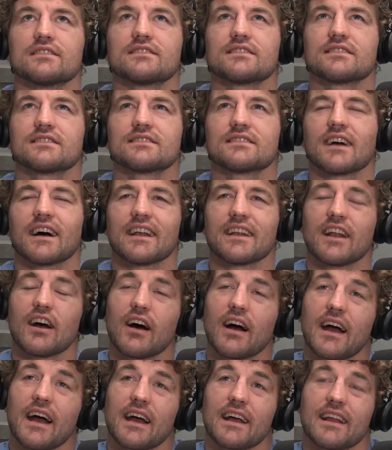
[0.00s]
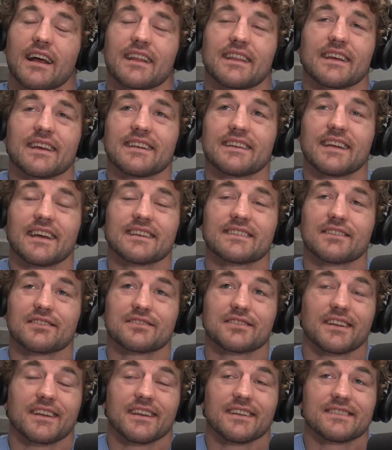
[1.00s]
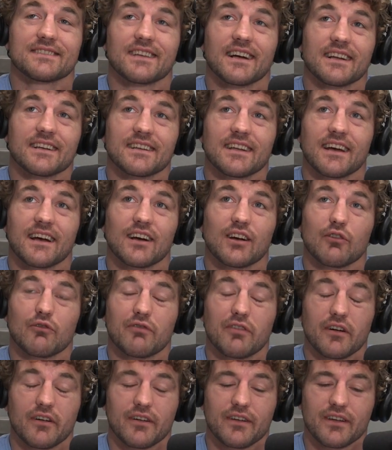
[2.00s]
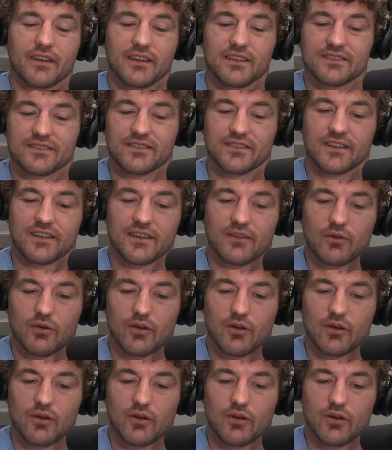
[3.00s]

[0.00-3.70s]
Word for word: So, no, I, I, think he takes out Sunny Santiago fairly easily.